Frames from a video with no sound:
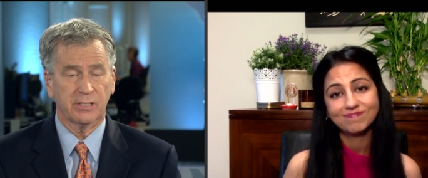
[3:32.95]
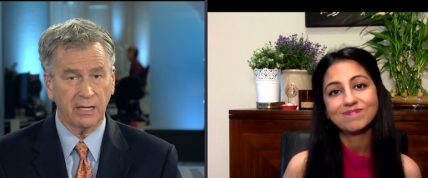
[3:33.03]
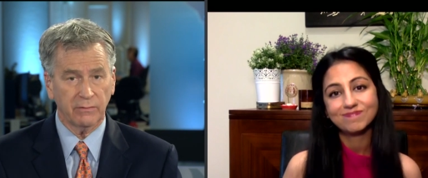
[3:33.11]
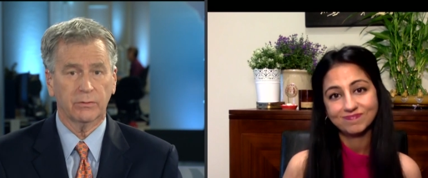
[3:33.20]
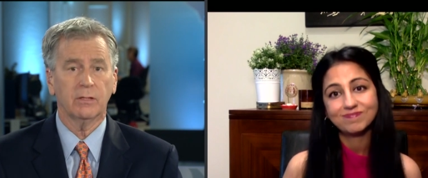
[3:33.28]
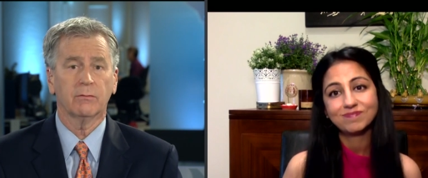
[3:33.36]

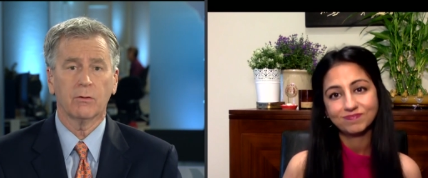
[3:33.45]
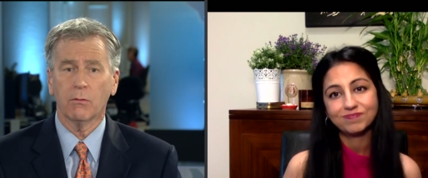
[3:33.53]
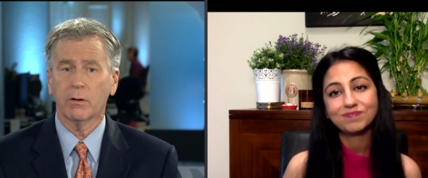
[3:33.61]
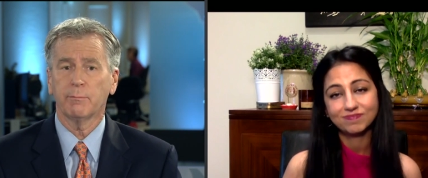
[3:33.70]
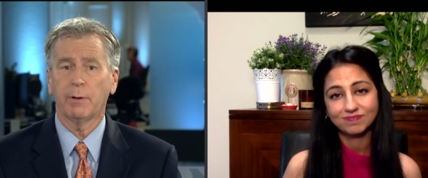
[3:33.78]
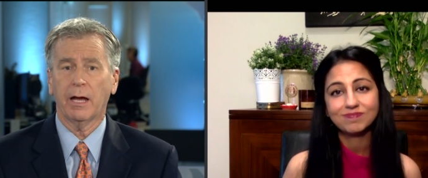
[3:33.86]
Speaker 1: safety of
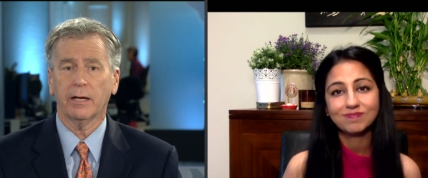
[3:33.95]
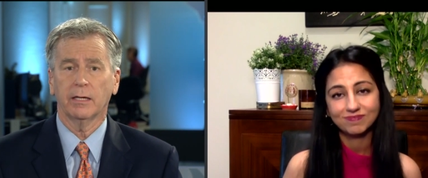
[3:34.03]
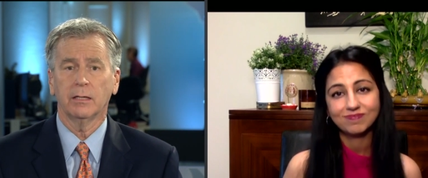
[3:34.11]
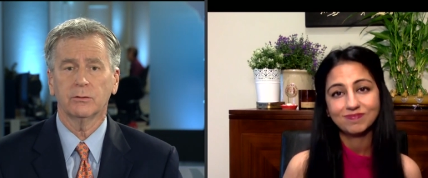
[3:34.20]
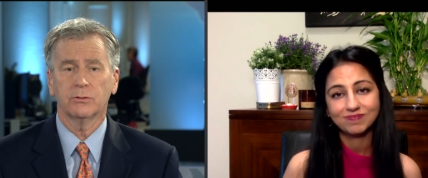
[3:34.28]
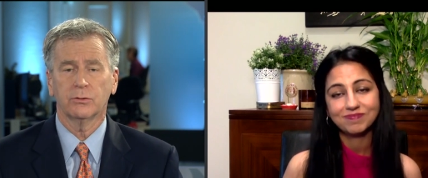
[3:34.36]
going
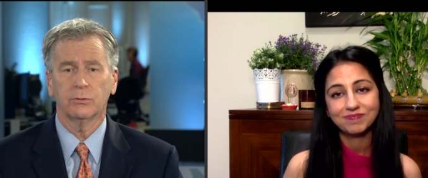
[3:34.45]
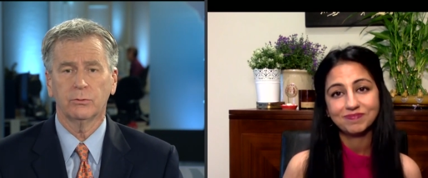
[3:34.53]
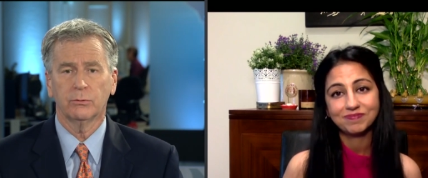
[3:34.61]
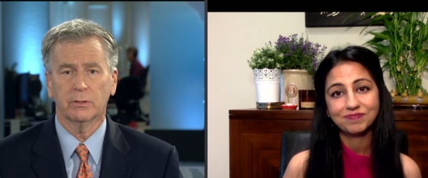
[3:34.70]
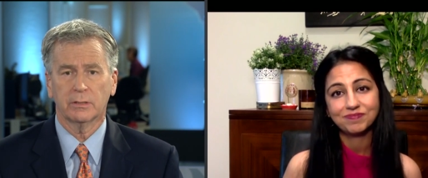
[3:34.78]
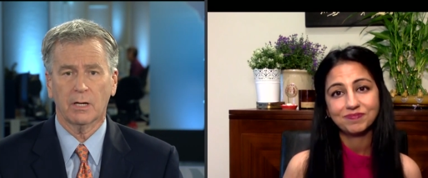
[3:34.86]
back
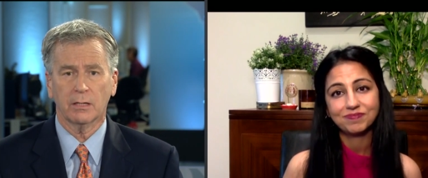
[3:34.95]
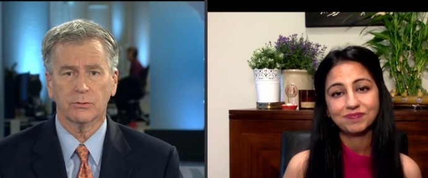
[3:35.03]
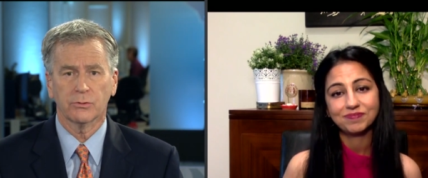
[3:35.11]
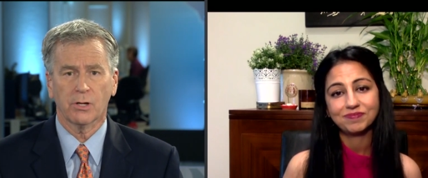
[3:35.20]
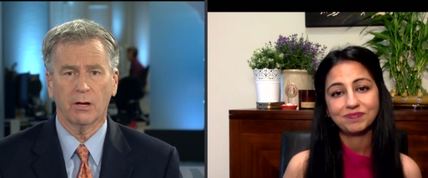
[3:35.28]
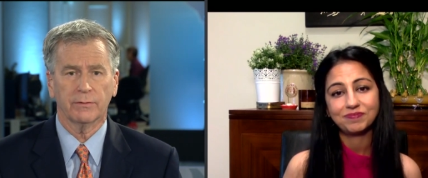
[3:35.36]
into the
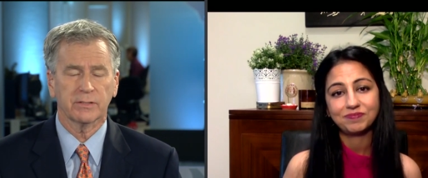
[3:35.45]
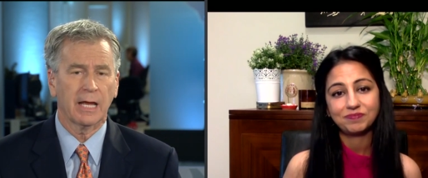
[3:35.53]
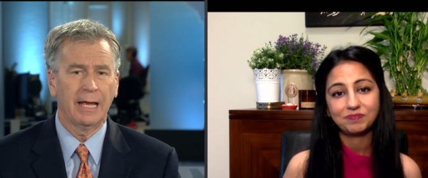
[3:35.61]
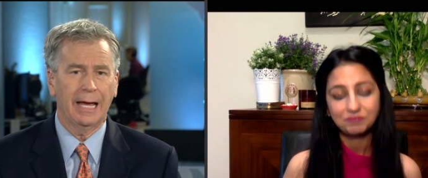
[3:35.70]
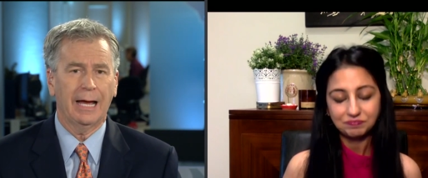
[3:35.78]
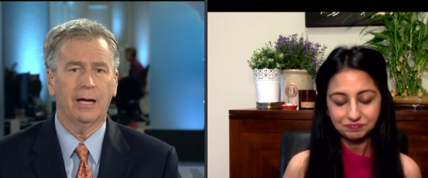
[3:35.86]
doctor's office.
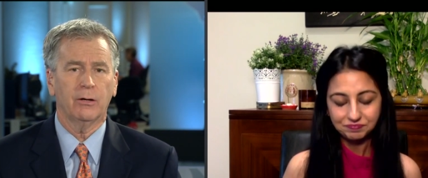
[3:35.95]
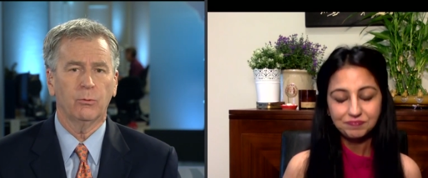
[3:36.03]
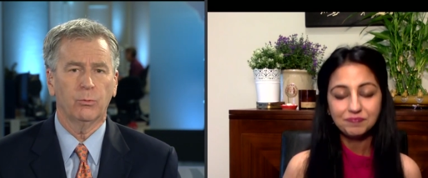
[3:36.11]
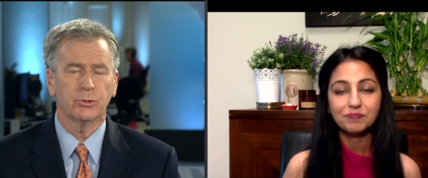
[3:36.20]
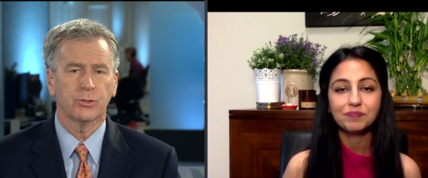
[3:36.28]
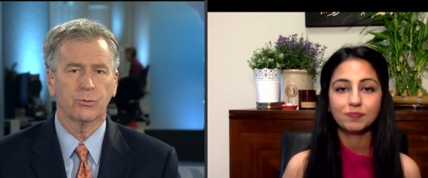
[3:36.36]
How
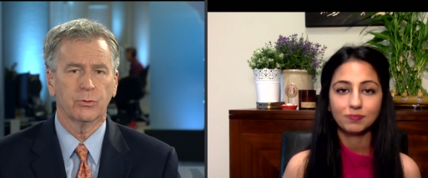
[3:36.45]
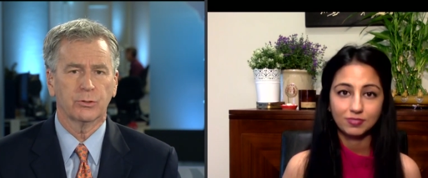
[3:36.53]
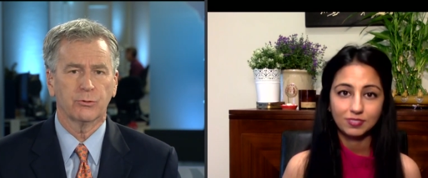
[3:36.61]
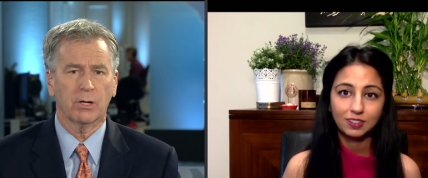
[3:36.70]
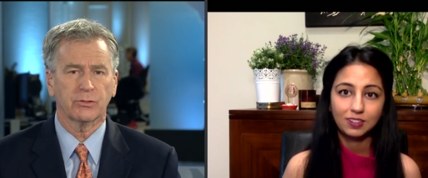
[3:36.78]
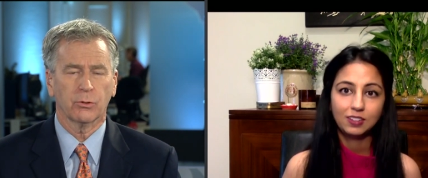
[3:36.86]
would you
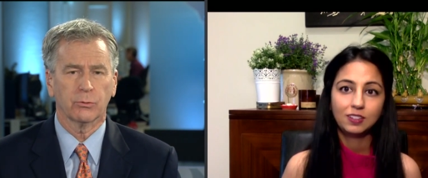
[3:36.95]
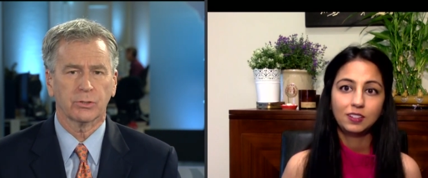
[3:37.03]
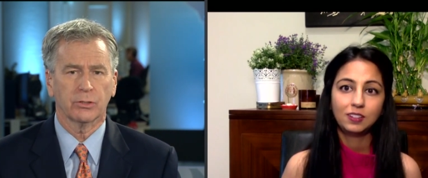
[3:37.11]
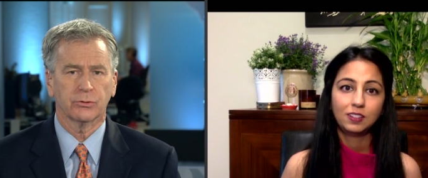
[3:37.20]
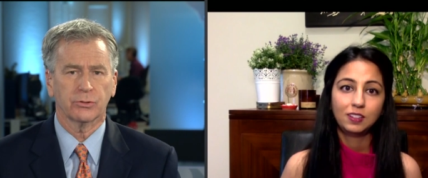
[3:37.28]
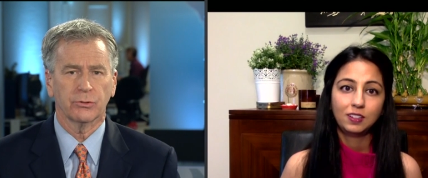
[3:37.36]
address
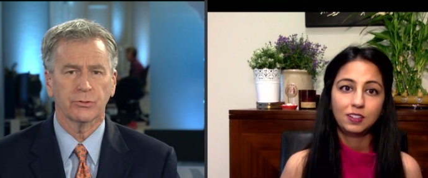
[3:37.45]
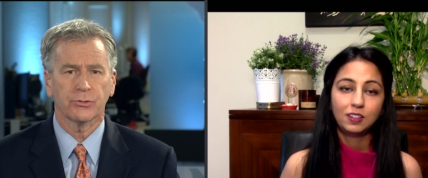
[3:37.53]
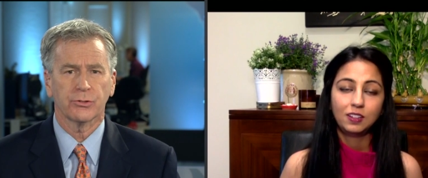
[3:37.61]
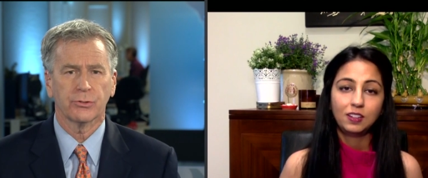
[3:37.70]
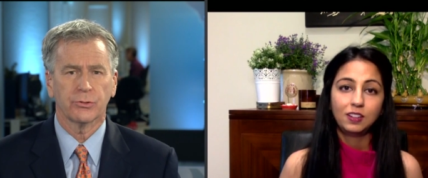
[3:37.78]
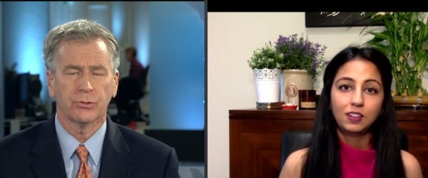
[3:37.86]
those
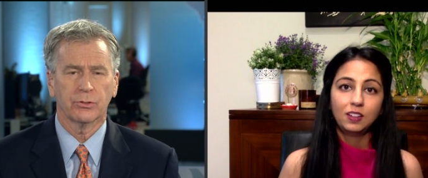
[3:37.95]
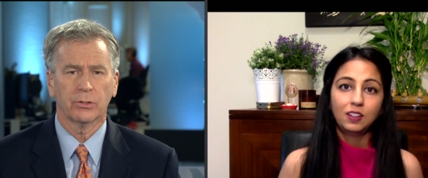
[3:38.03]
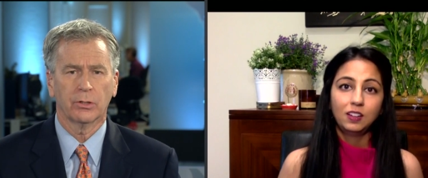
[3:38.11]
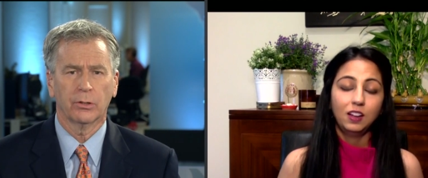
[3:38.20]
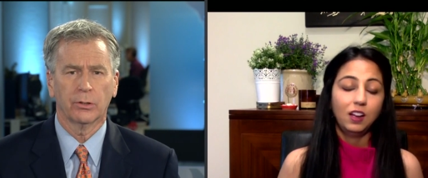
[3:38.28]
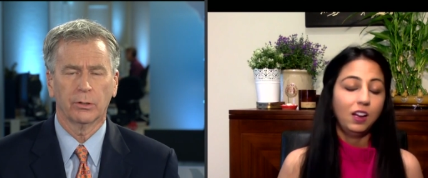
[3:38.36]
concerns?
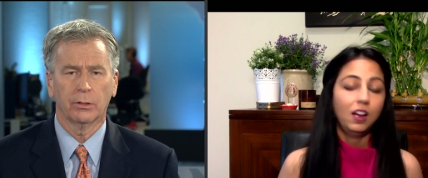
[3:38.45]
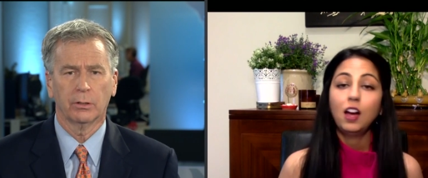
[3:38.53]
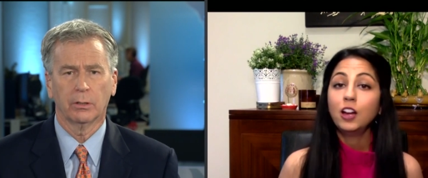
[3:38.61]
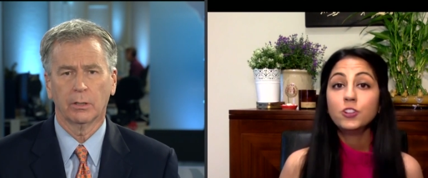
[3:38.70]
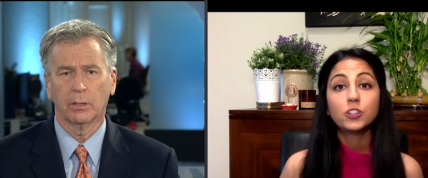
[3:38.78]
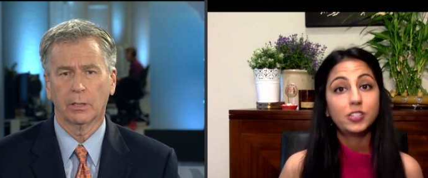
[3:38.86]

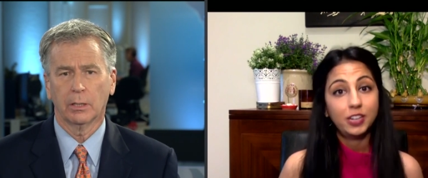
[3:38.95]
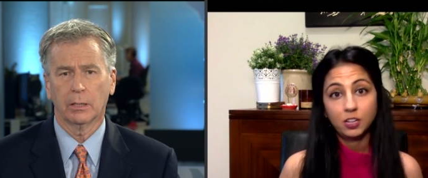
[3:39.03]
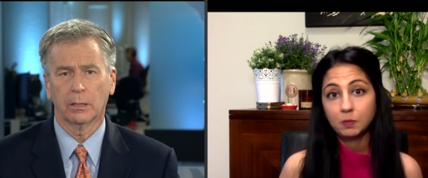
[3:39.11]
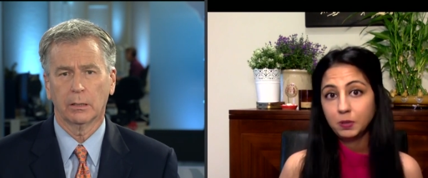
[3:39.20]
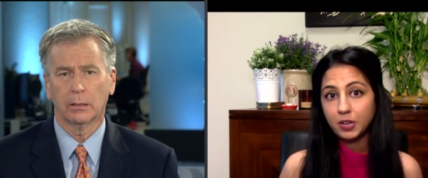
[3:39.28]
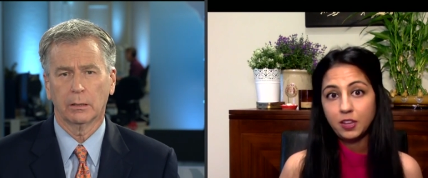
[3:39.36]

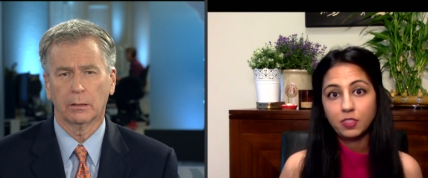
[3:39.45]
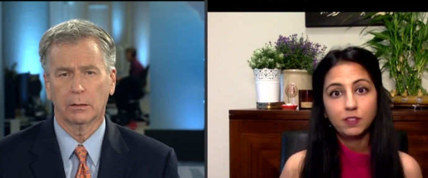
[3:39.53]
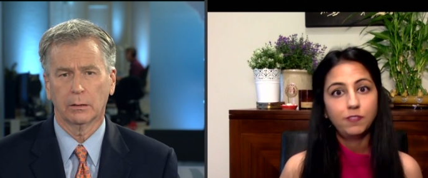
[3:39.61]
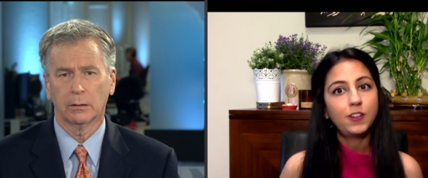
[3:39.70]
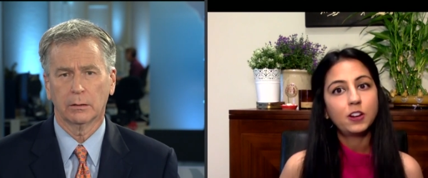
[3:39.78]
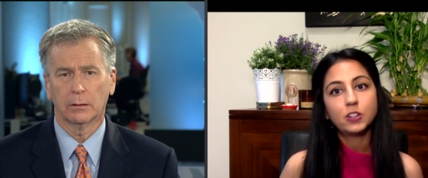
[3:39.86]
Speaker 2: understandably,
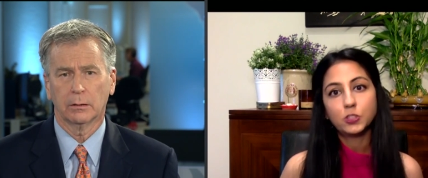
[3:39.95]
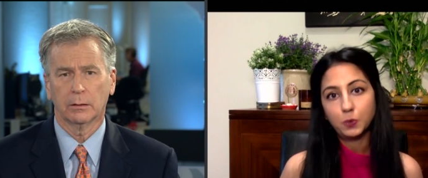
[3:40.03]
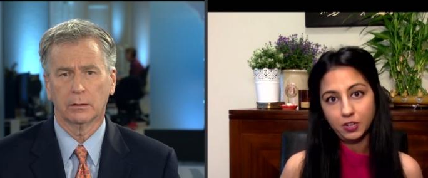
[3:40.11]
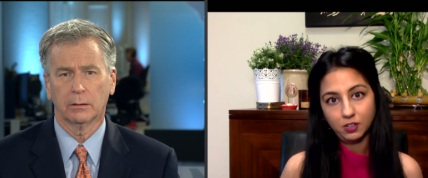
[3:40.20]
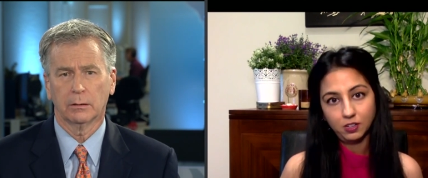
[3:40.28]
the fear is